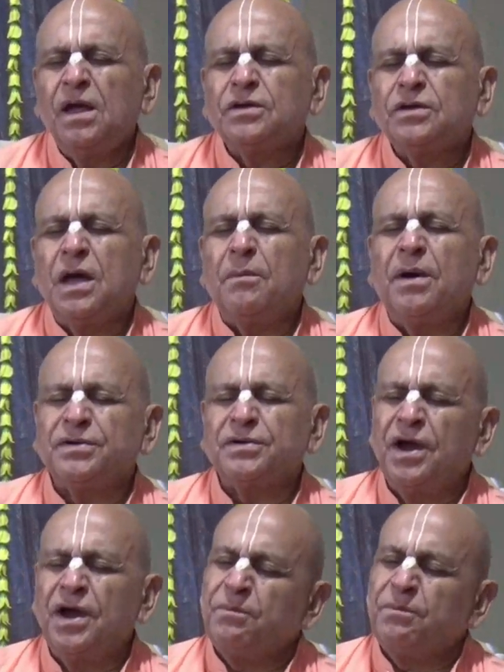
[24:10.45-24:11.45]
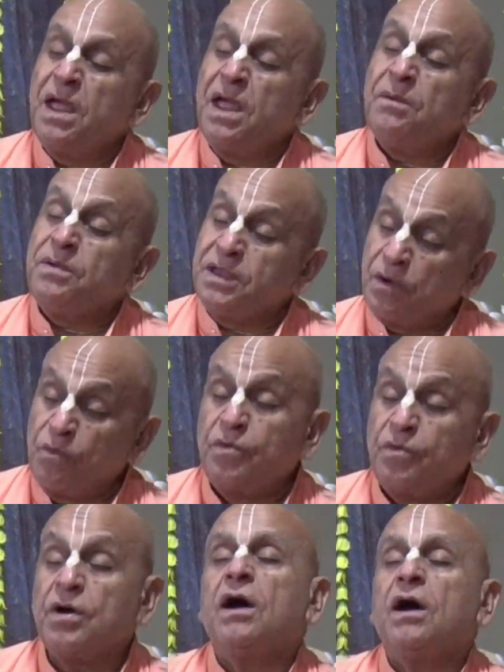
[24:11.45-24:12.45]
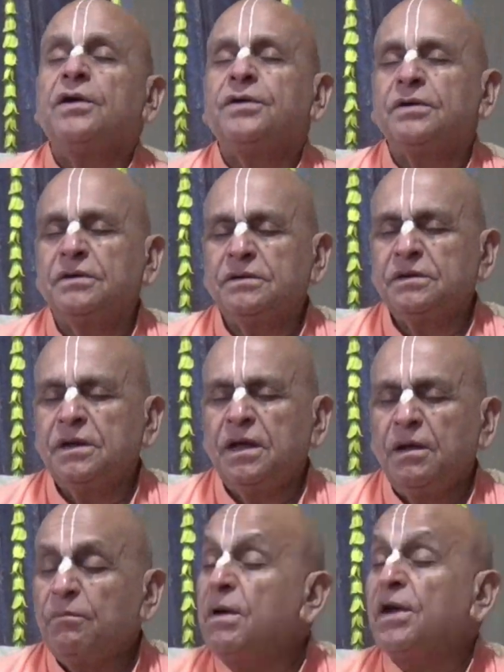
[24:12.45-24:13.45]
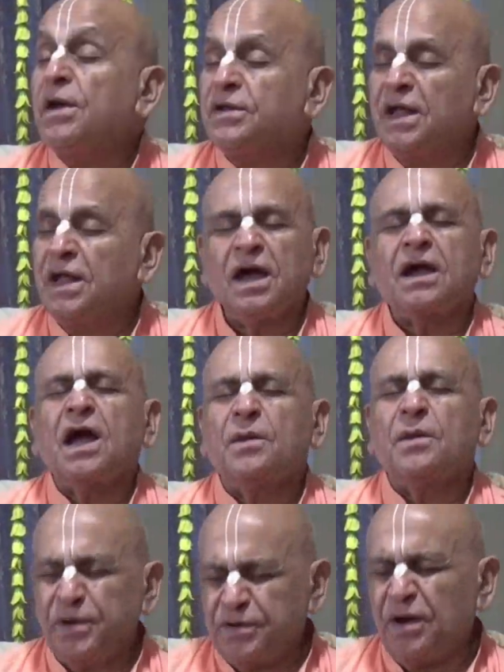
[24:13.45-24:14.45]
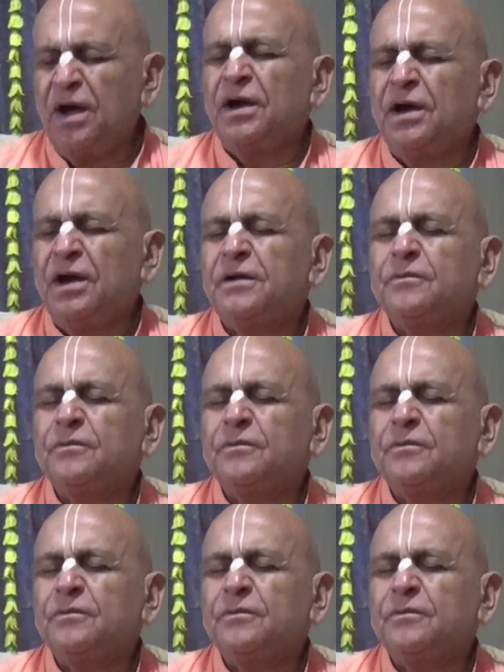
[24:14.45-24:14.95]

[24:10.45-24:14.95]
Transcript: Someone's heart may be a good heart, better than the culprit heart.